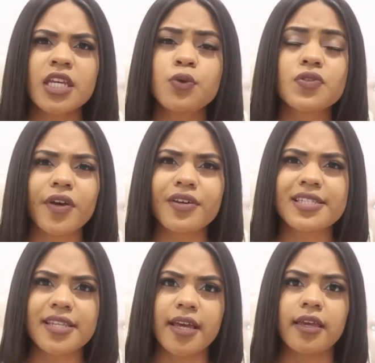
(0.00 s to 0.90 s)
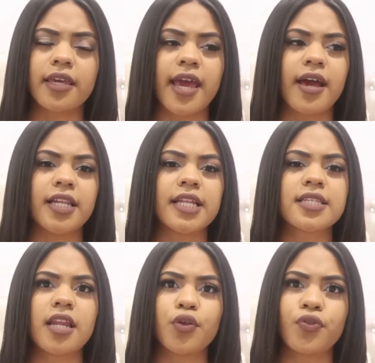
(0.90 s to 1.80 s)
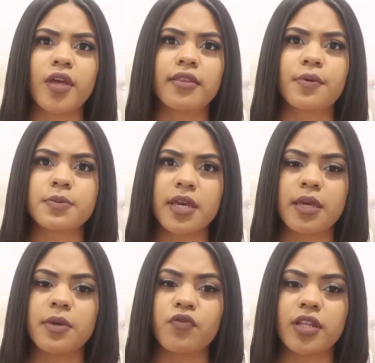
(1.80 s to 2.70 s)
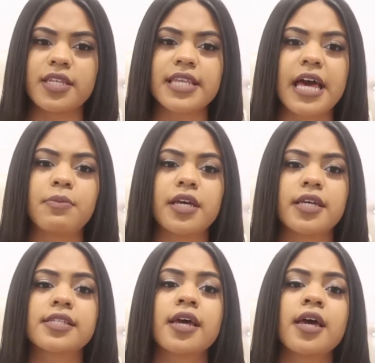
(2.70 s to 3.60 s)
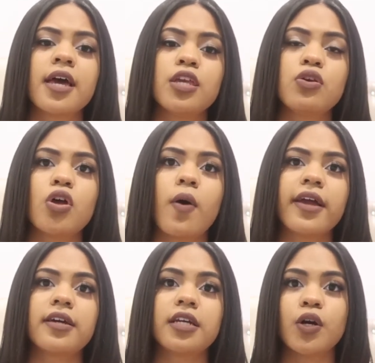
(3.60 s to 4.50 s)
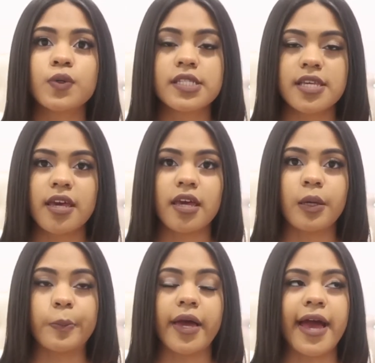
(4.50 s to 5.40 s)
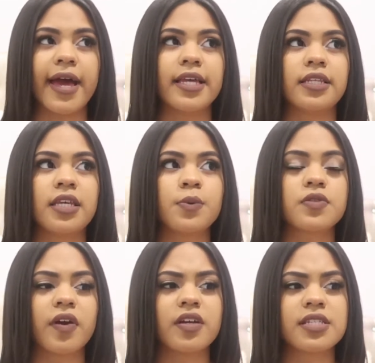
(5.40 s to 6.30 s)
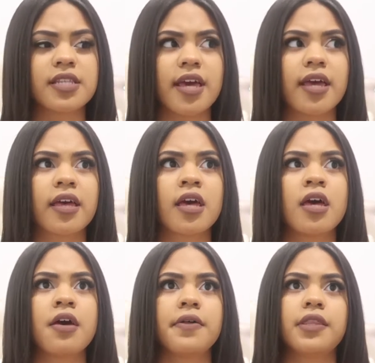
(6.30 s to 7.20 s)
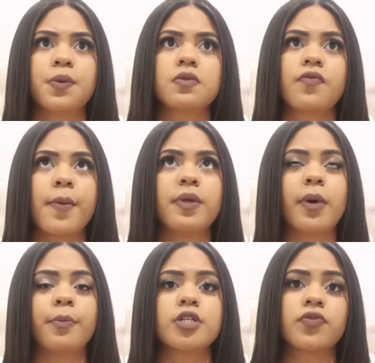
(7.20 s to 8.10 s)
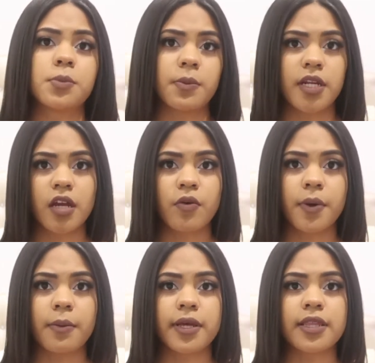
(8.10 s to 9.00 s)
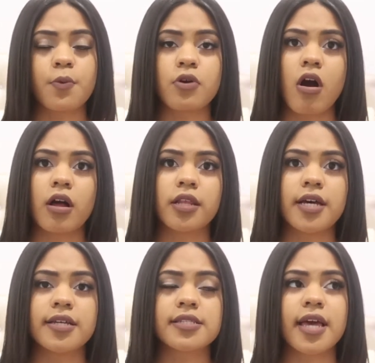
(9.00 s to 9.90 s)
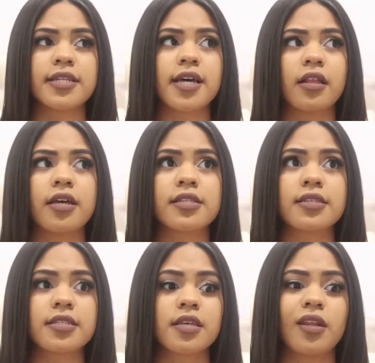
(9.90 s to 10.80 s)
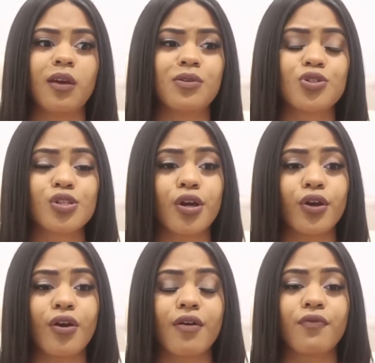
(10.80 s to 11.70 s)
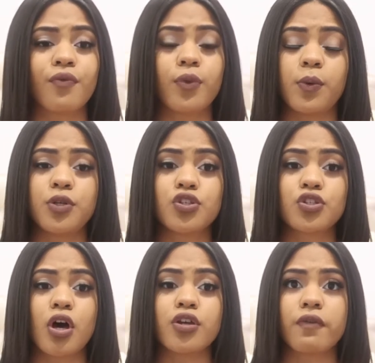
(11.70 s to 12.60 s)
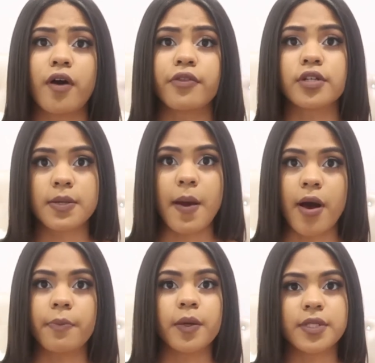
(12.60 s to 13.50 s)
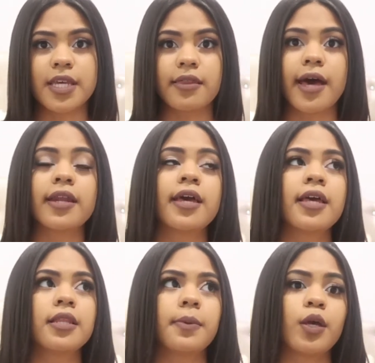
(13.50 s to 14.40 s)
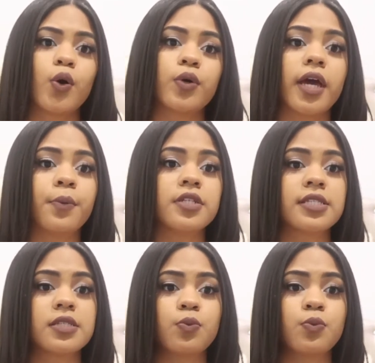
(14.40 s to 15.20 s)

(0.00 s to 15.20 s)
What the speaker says: he was very sick, and that's another thing that was making me really sad, because, you know, I couldn't go see him, and he was very sick. There was family members from Dominican Republic that would call us and tell us, listen, like, we just saw your father. To my mom, they would say that. They'd be like, oh yeah, we